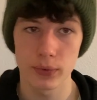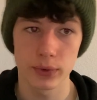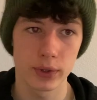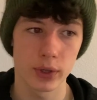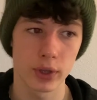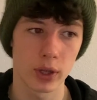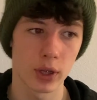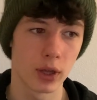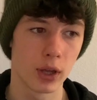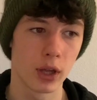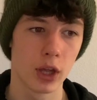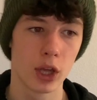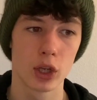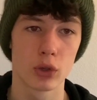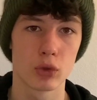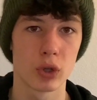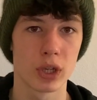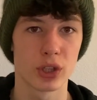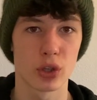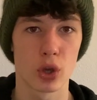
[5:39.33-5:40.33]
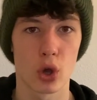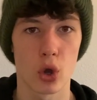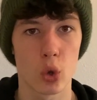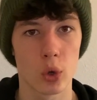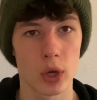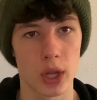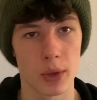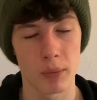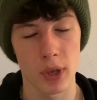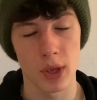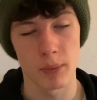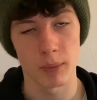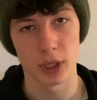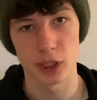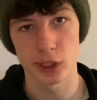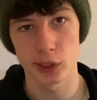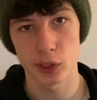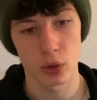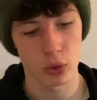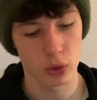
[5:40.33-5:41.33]
to create a hole in my
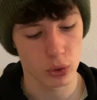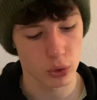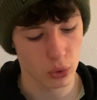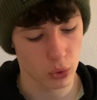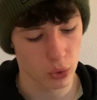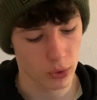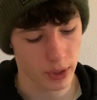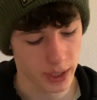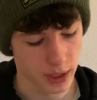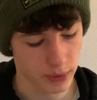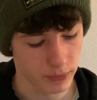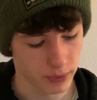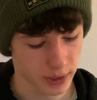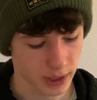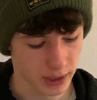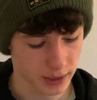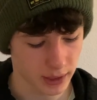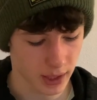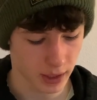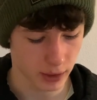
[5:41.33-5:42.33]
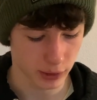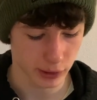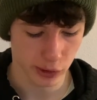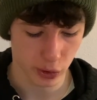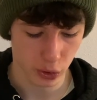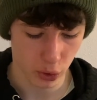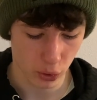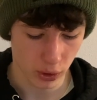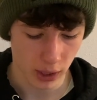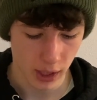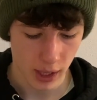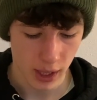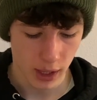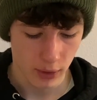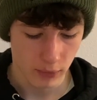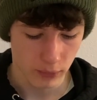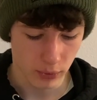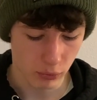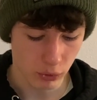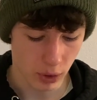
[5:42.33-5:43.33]
sock or anything like that. So
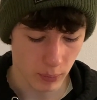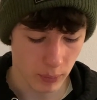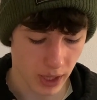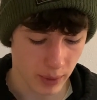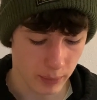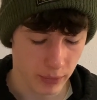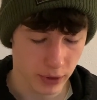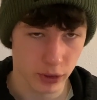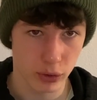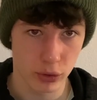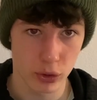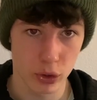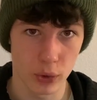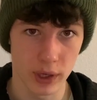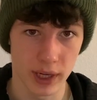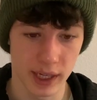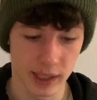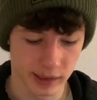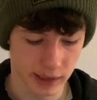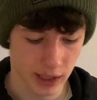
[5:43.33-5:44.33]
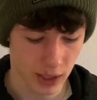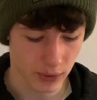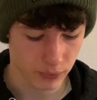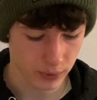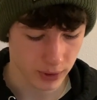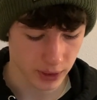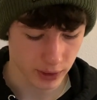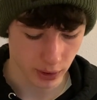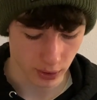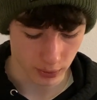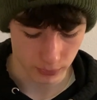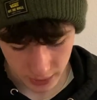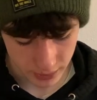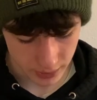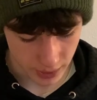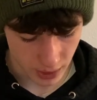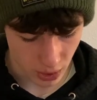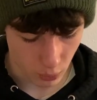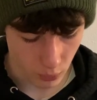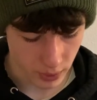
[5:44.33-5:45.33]
the rubber-like material is definitely tough.
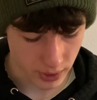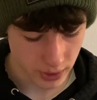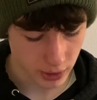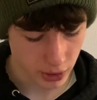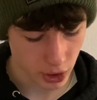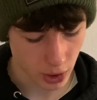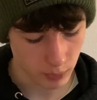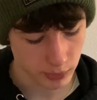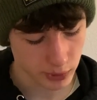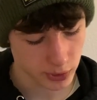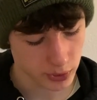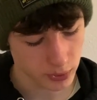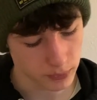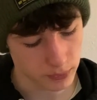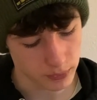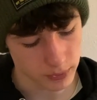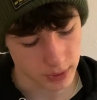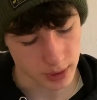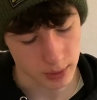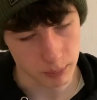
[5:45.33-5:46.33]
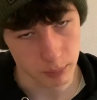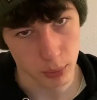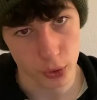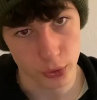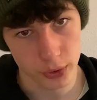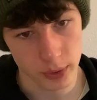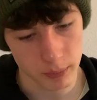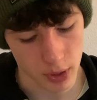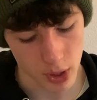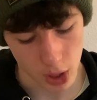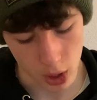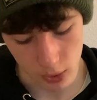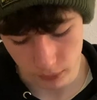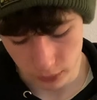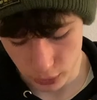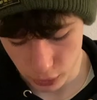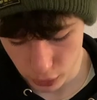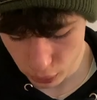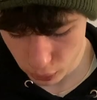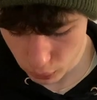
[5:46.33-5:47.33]
Now when it comes to the bottom of the
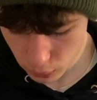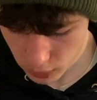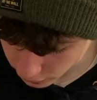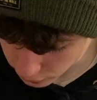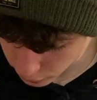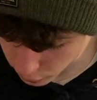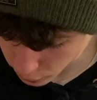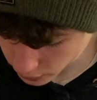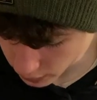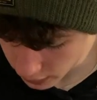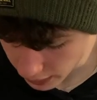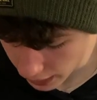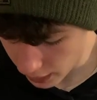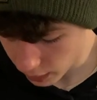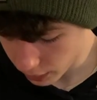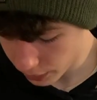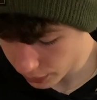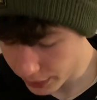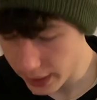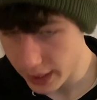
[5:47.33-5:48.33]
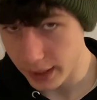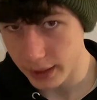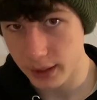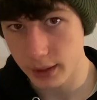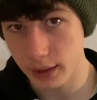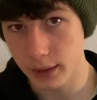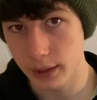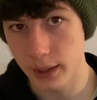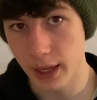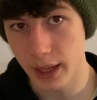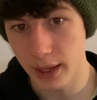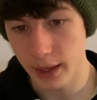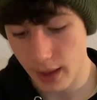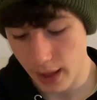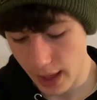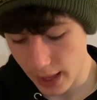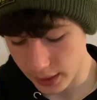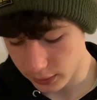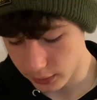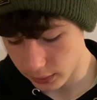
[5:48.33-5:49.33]
shoe, due to that thick
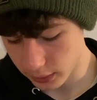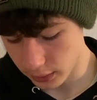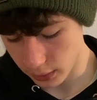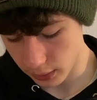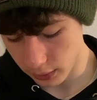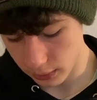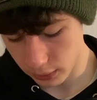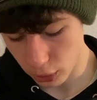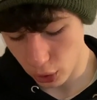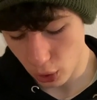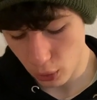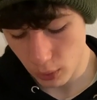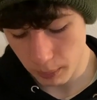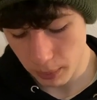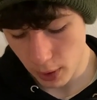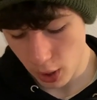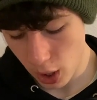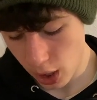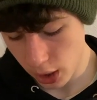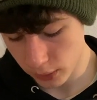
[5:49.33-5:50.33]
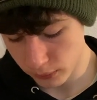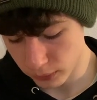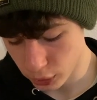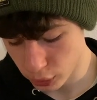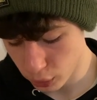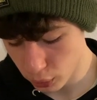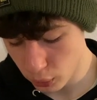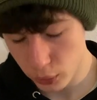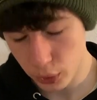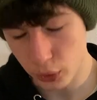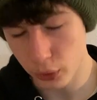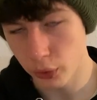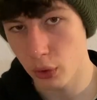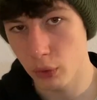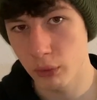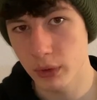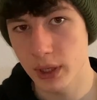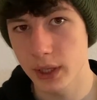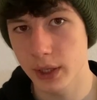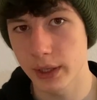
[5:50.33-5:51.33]
layer at the lower part of the shoe, you're not
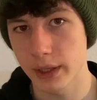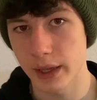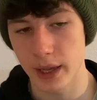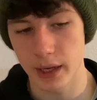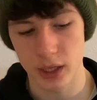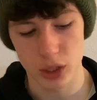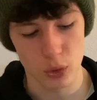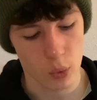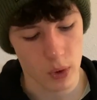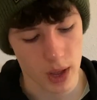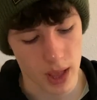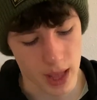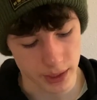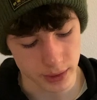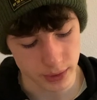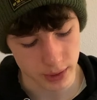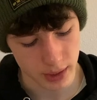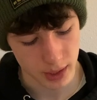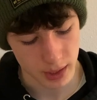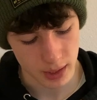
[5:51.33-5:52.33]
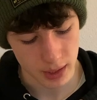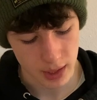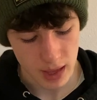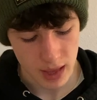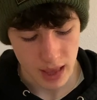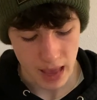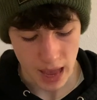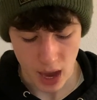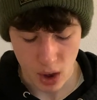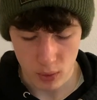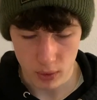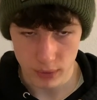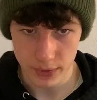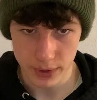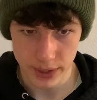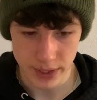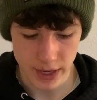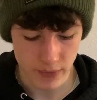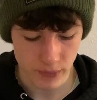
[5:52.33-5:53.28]
really going to get any wear and tear. However, near the